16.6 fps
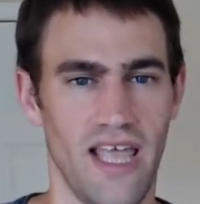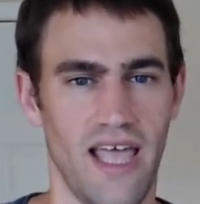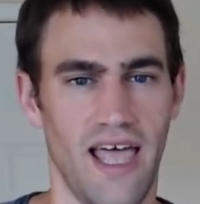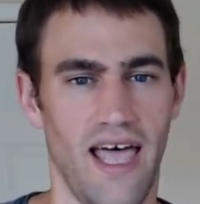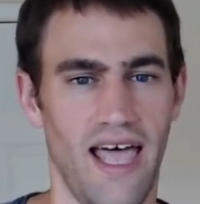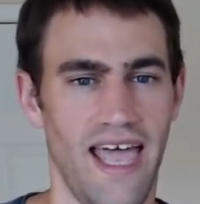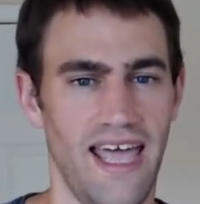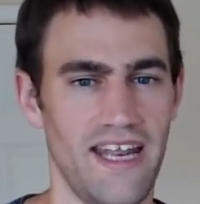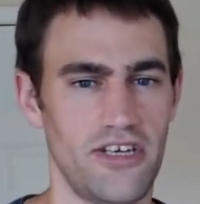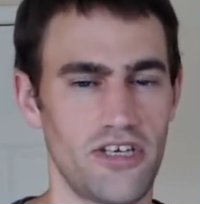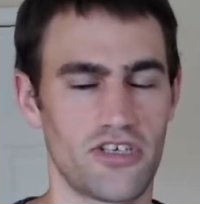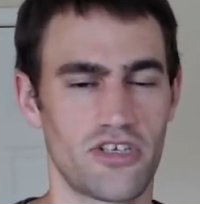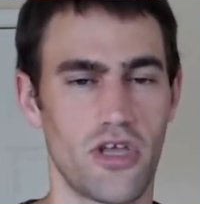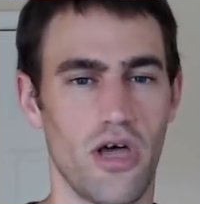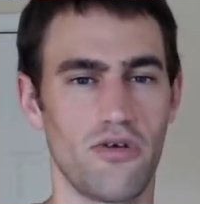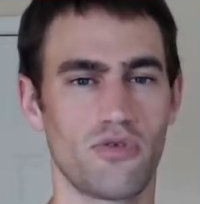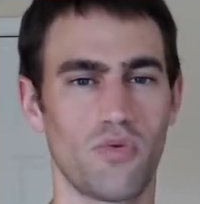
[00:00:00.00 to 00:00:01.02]
and it just
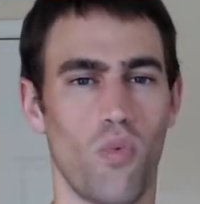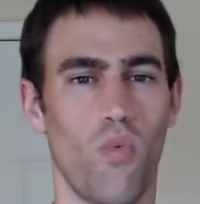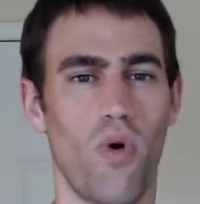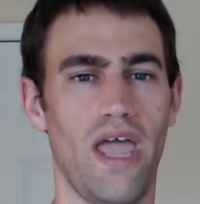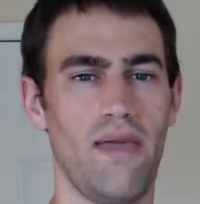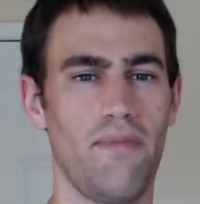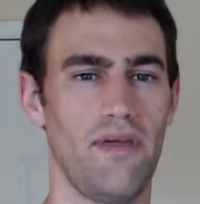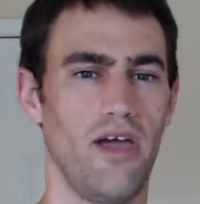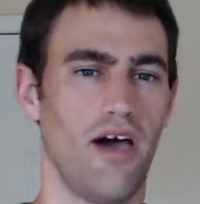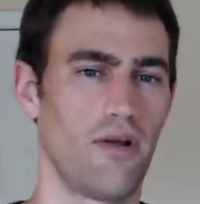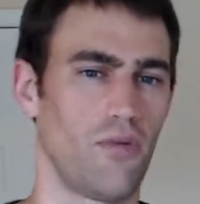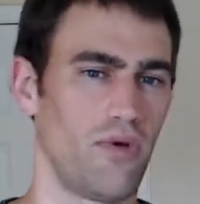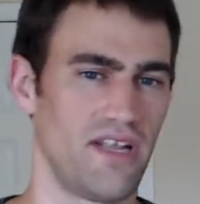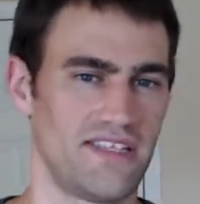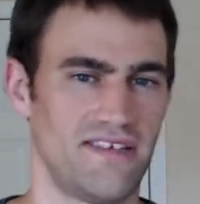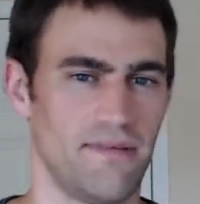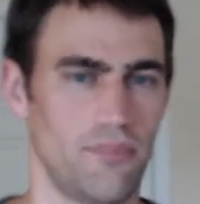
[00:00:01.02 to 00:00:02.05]
goes way beyond what
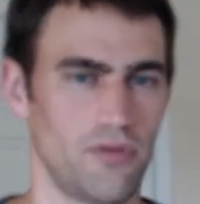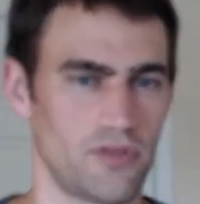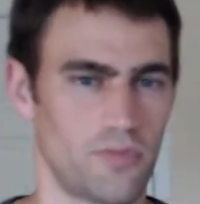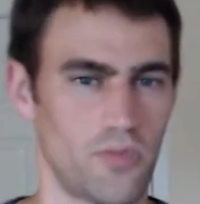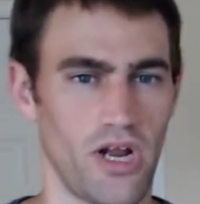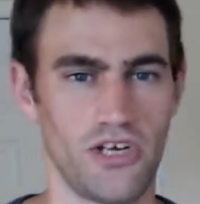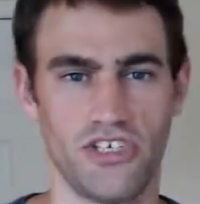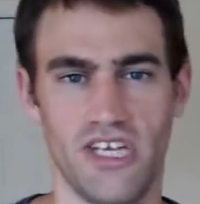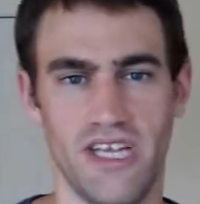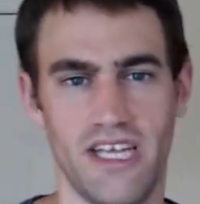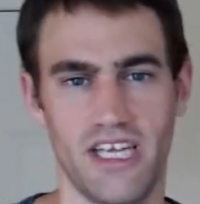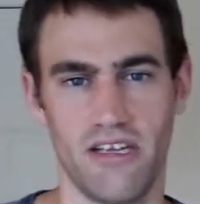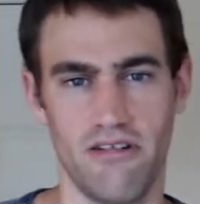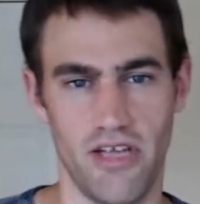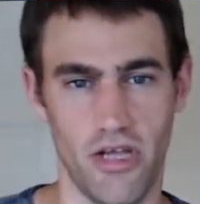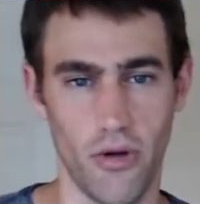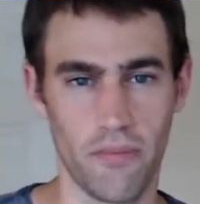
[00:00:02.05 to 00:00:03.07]
a simple spreadsheet
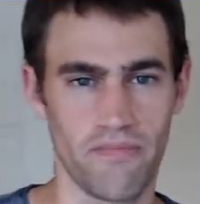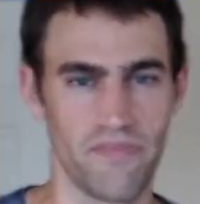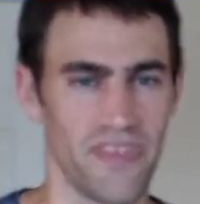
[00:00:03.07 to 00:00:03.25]
can do.